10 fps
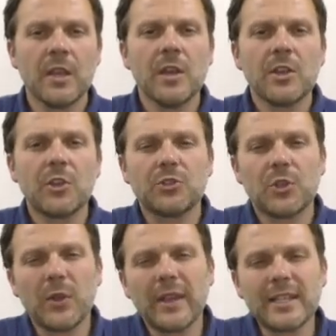So
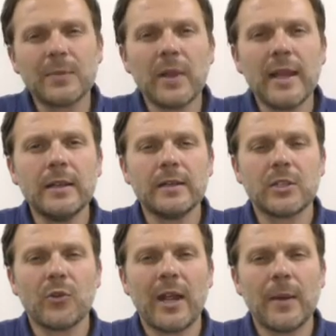with explain and
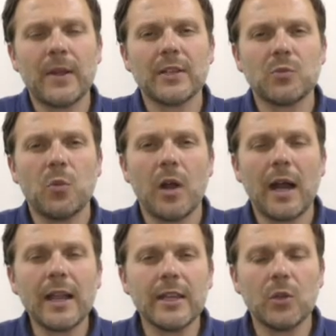describe, that's what
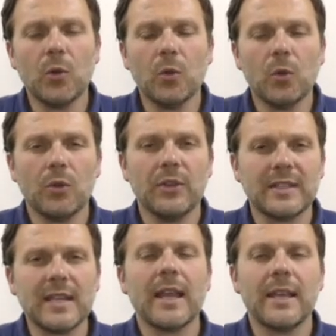I call the
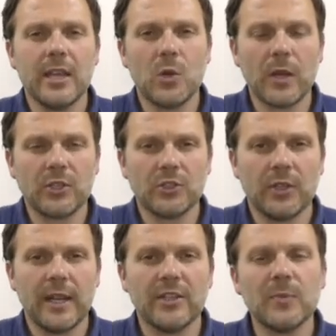techie question.
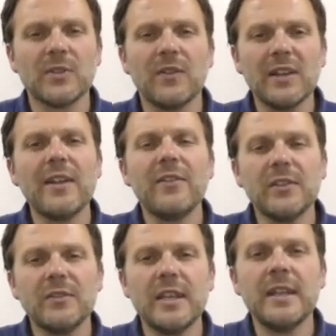In terms of level
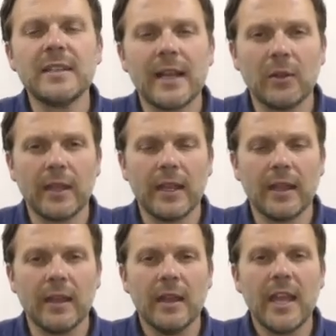of detail
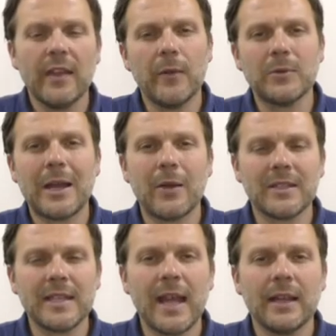here, if it was out of
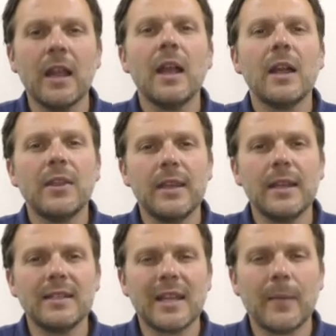10, the
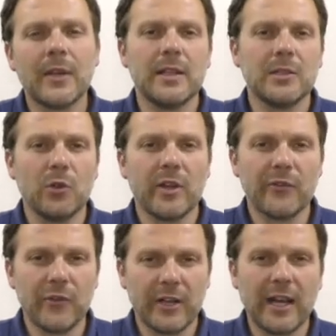examiner is looking
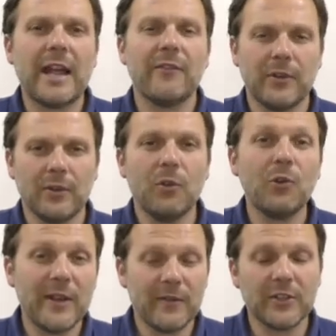for an 11
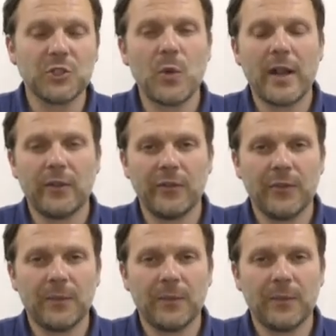or even a 12.